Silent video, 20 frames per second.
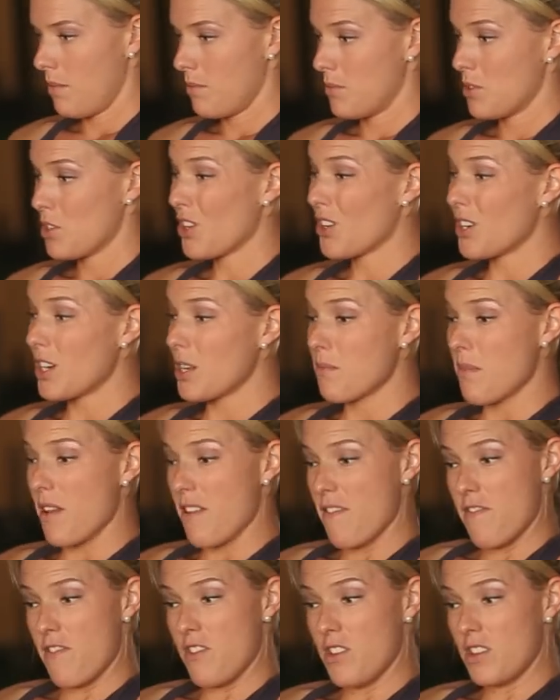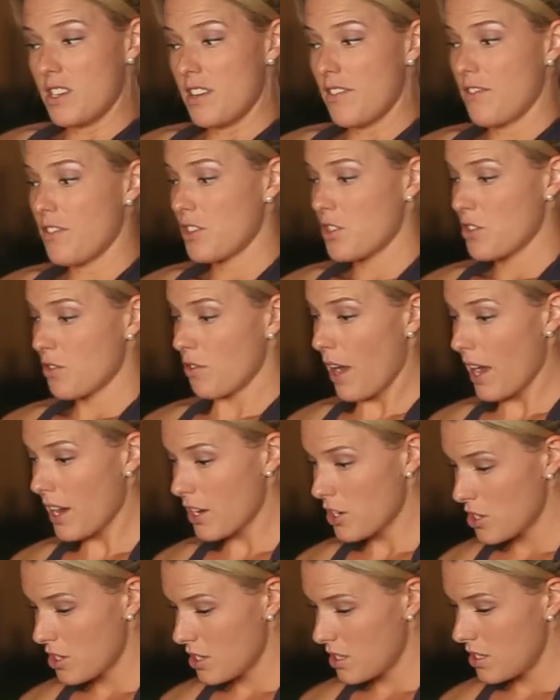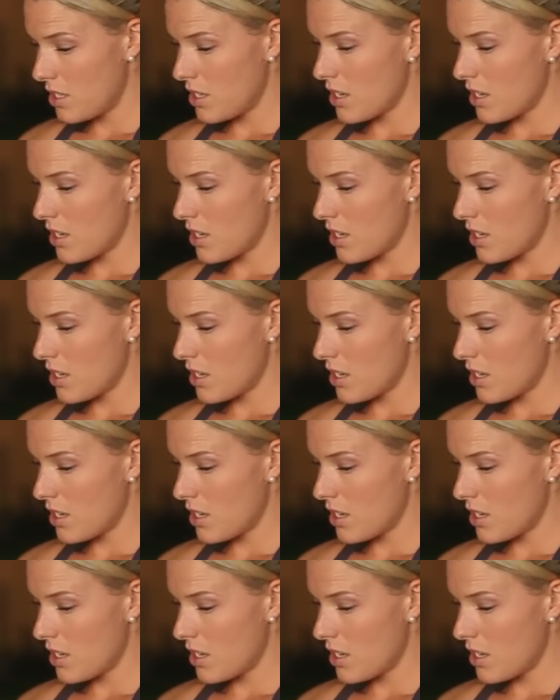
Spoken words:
turning my foot different directions